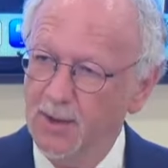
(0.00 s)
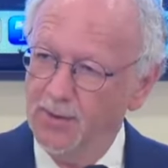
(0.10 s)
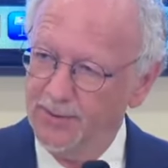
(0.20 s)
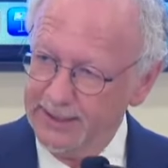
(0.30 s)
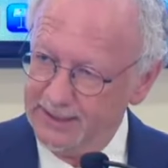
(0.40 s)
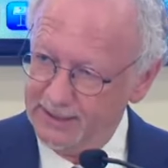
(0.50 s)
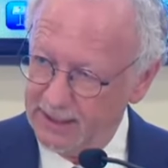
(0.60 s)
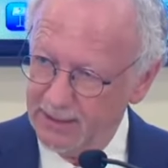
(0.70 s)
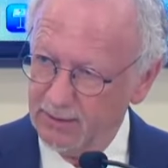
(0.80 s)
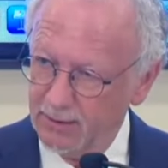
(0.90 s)
The
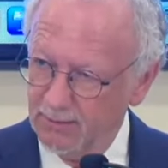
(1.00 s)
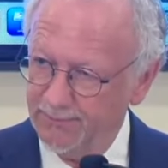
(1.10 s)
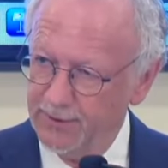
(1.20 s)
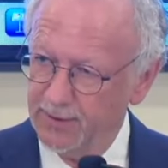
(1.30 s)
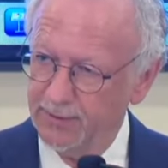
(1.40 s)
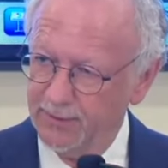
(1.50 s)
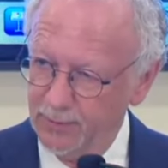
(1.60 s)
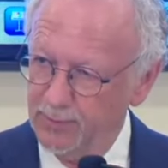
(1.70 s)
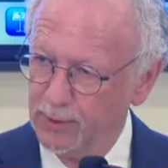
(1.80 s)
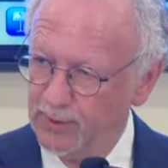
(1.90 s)
denial of their
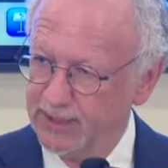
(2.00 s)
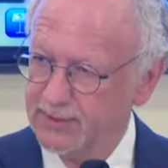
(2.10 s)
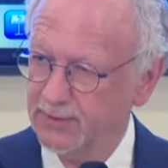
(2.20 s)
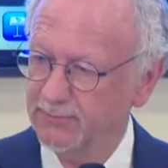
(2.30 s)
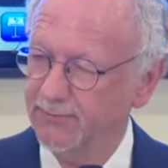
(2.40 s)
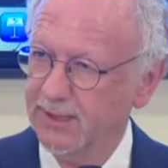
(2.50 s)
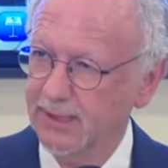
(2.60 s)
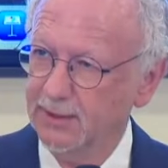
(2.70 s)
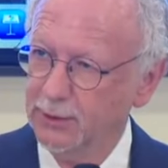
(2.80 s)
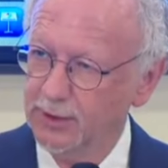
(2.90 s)
human rights of
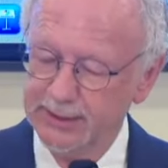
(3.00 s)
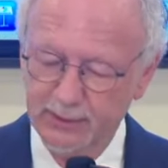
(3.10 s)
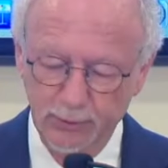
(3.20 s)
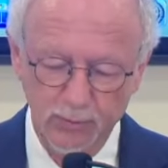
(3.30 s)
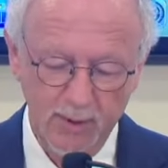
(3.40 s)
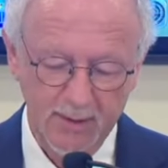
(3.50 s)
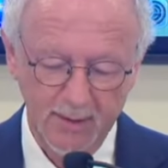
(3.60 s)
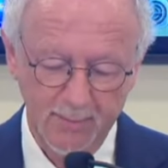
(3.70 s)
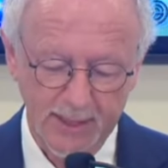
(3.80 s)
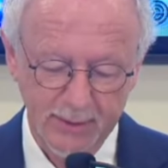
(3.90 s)
non-Hindu
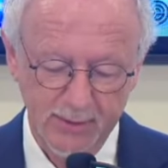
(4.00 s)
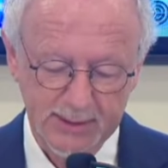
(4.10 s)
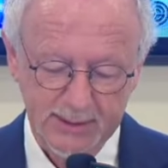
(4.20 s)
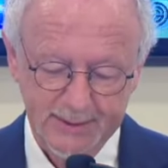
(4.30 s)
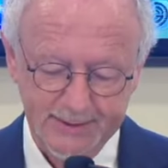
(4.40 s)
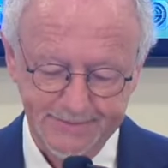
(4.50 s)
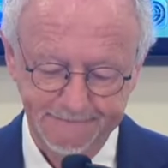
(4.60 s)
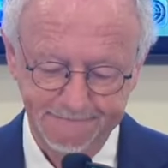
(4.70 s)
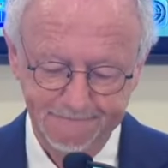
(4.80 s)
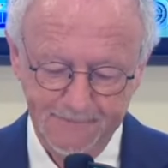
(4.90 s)
minorities,
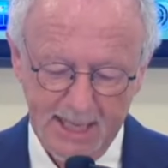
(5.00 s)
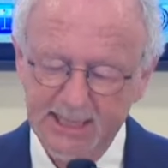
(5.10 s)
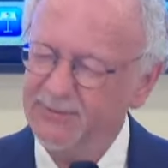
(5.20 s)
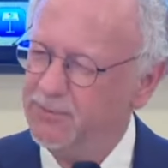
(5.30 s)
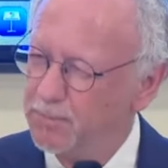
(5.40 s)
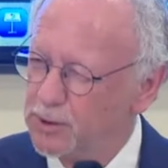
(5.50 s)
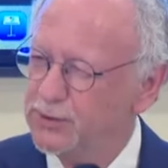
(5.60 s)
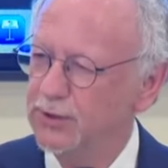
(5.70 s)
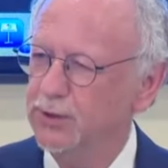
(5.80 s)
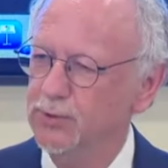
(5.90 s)
and even
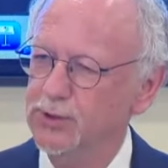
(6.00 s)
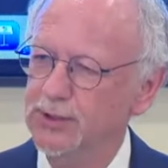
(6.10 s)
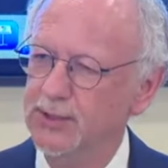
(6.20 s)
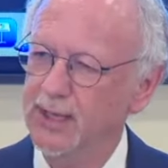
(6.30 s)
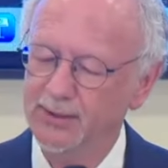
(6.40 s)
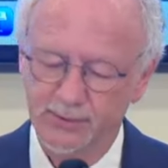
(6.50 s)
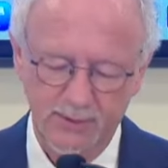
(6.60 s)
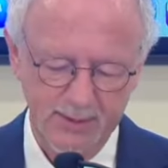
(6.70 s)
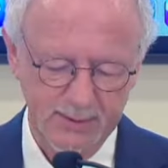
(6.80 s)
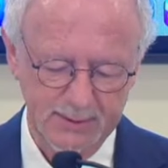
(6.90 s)
persecution and
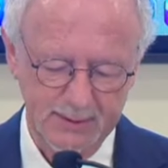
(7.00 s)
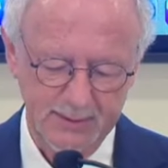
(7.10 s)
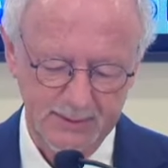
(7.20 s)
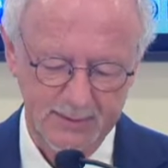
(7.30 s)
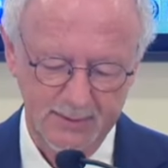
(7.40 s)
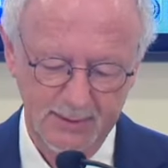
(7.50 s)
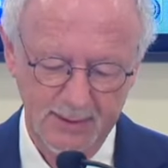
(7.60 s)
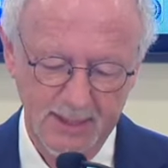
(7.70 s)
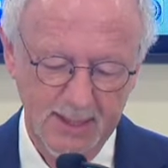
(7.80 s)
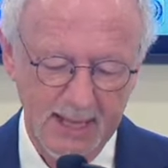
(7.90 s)
atrocities,
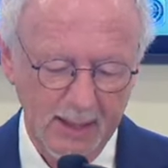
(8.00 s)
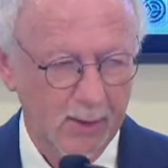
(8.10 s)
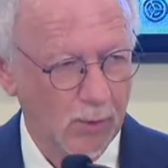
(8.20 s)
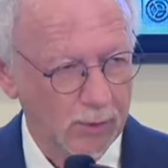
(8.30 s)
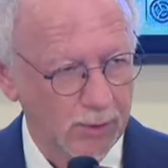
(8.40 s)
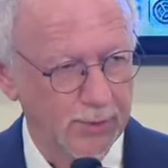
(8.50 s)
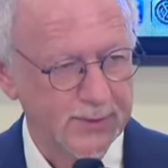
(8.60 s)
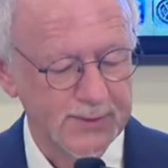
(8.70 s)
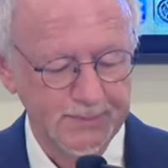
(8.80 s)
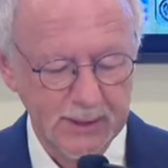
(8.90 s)

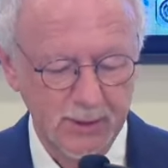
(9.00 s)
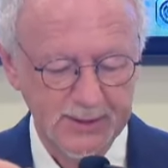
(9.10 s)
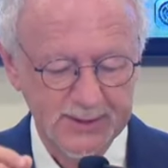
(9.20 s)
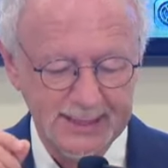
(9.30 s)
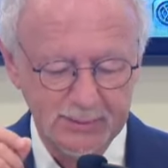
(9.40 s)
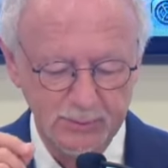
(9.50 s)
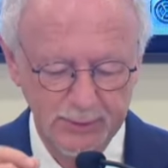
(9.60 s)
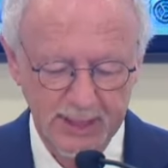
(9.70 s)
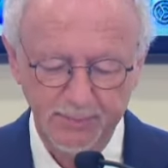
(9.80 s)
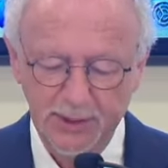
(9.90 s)
occurs because they do
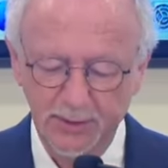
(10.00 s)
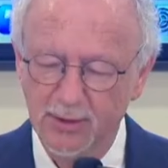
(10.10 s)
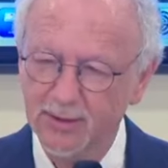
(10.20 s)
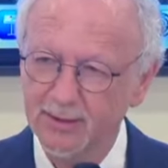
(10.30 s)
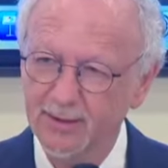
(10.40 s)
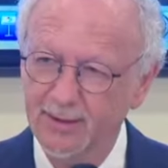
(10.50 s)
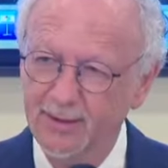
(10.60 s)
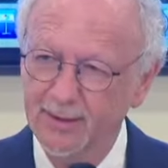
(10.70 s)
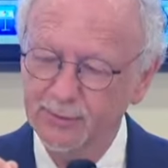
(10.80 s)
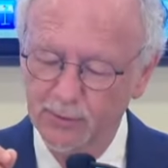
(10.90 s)
not belong
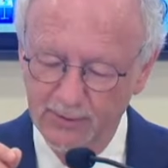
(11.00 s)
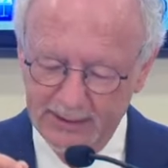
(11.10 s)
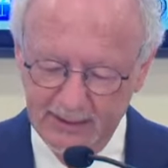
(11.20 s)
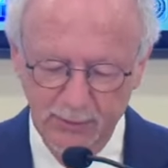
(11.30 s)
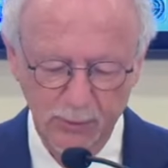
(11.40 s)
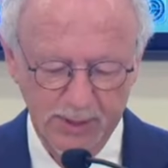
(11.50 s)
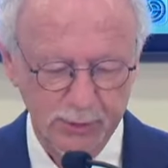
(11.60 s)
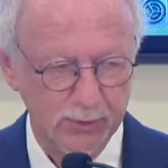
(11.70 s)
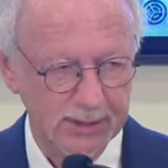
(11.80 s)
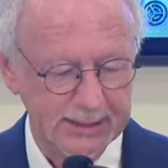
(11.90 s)
to the Hindu
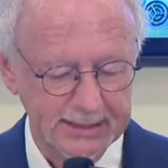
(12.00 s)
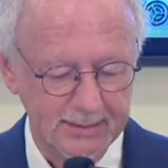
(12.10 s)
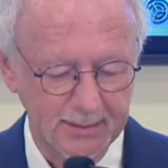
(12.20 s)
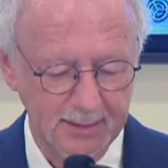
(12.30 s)
majority